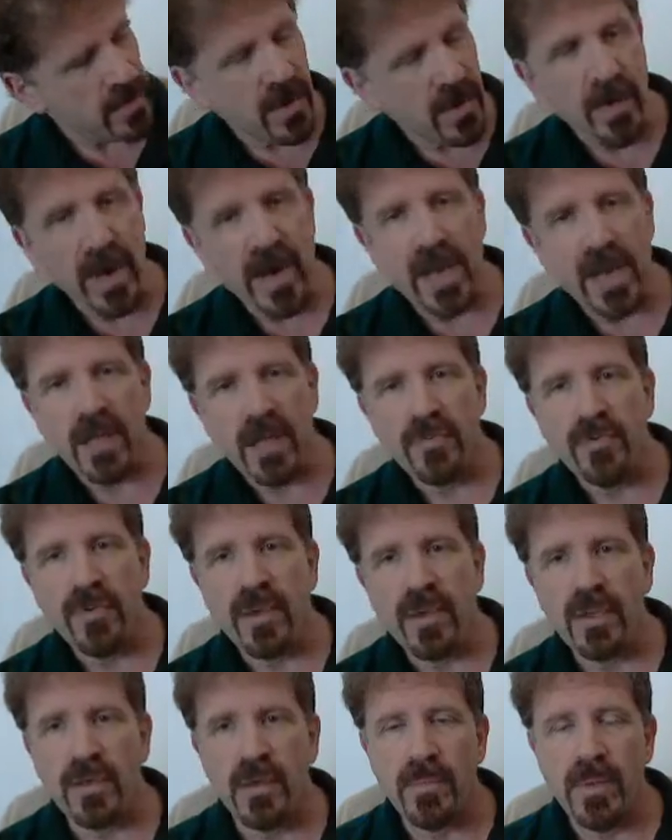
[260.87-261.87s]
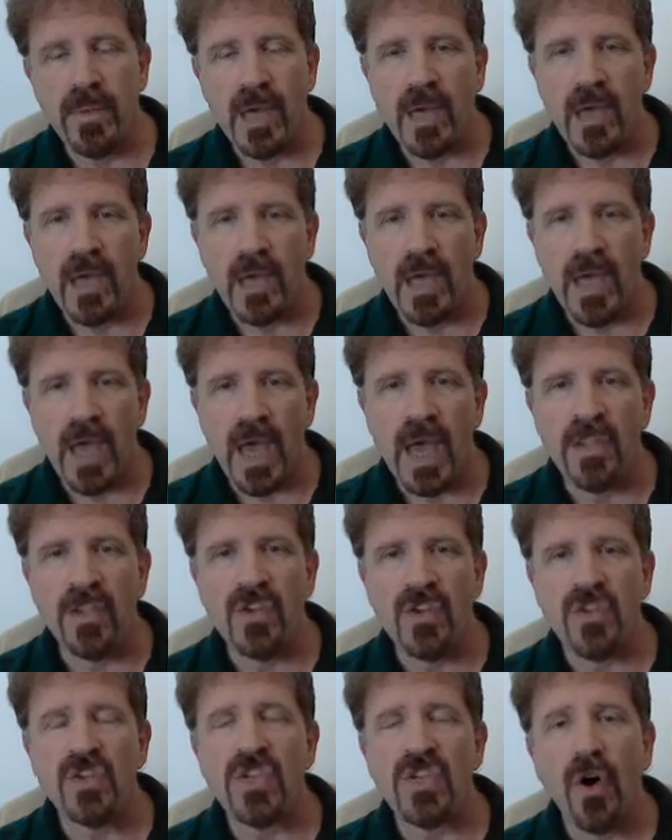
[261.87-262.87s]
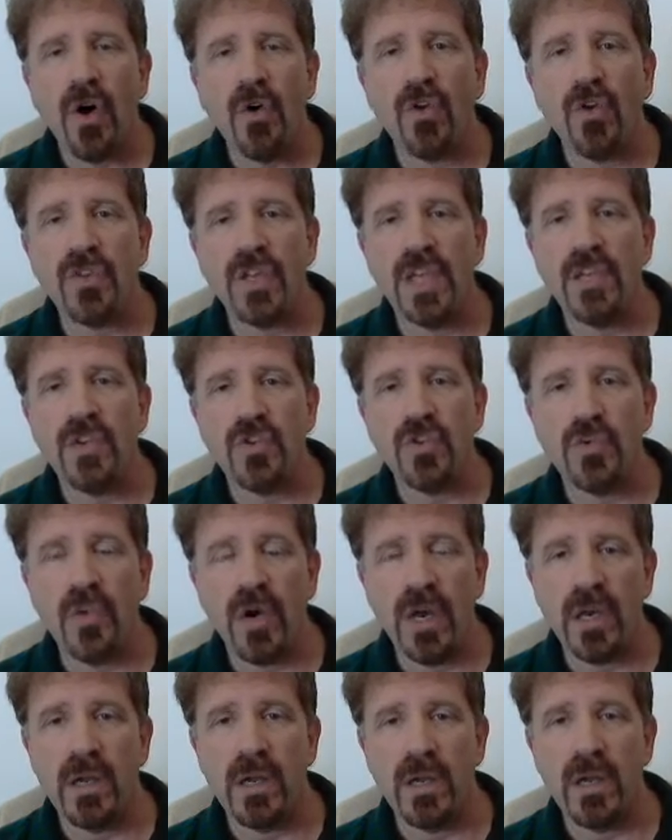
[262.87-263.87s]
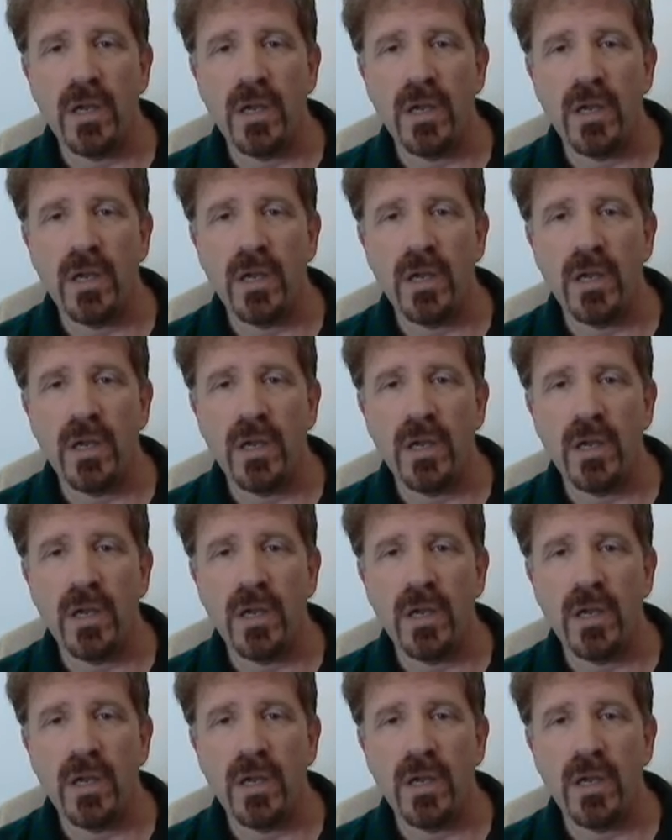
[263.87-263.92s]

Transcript: your right hand fingertip, and you just hold each one.